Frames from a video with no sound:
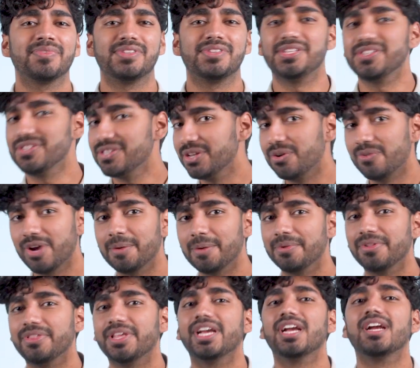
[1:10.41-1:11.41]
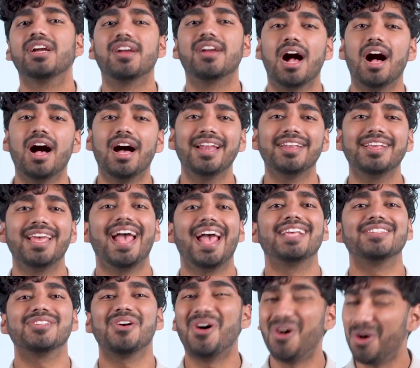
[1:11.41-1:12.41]
See, this is an incredible thing. God
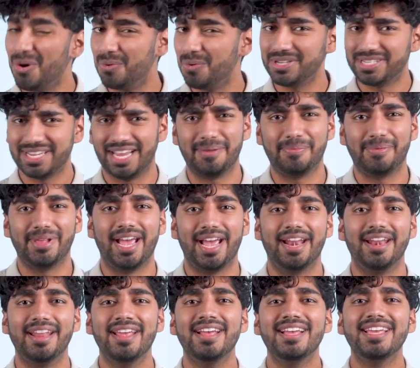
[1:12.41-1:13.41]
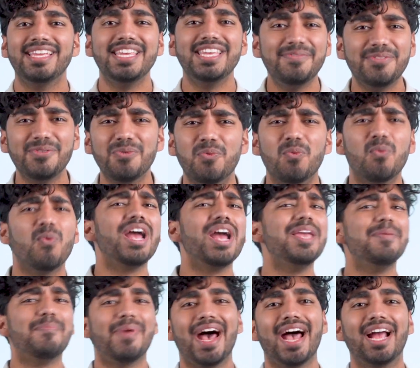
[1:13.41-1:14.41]
has always had a plan, even
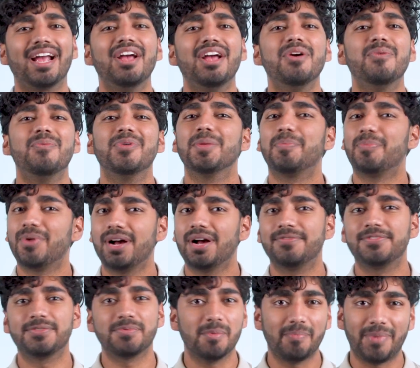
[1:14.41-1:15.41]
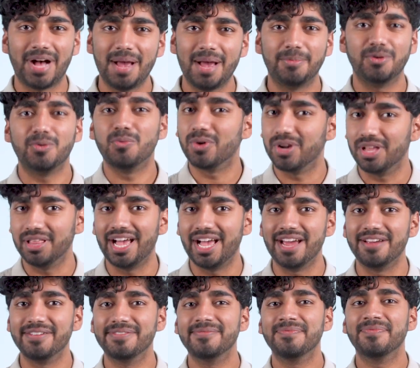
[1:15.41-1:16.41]
way back when the prophets from the Bible were
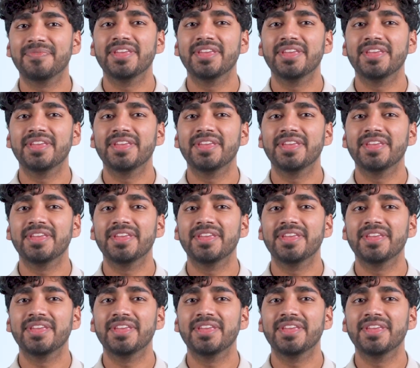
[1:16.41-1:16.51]
alive.